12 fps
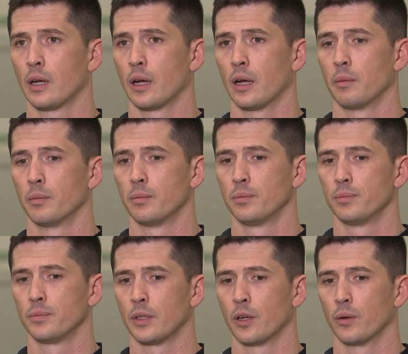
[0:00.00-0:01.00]
Um,
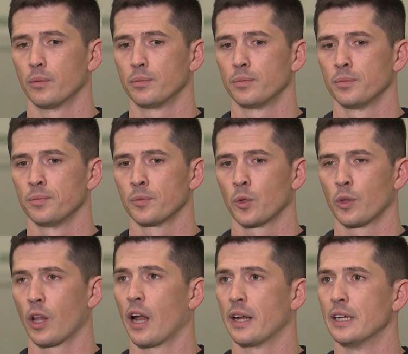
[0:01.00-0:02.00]
you know,
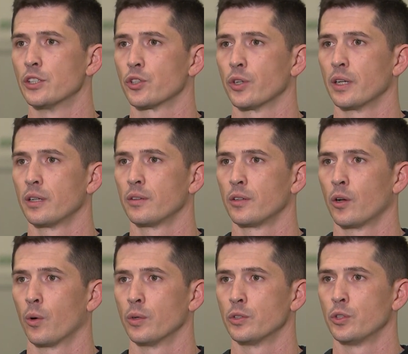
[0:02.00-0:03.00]
a lot of history
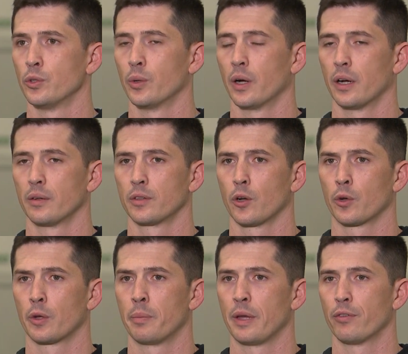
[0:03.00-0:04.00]
going to uh, go and
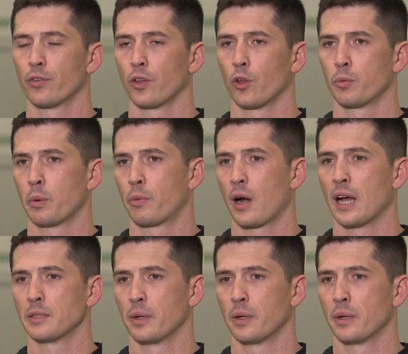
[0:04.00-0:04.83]
compete for the ultimate prize.